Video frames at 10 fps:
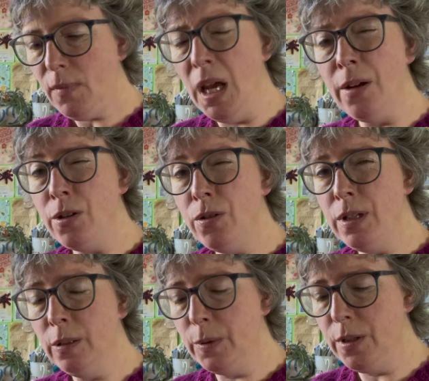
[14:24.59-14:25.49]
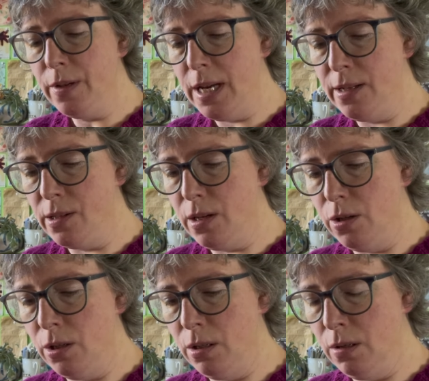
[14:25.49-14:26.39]
How did you deal with your ends?
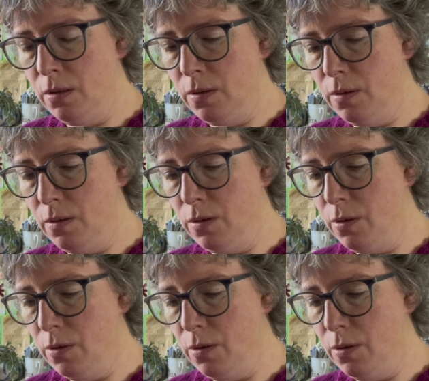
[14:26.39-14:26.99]
Did you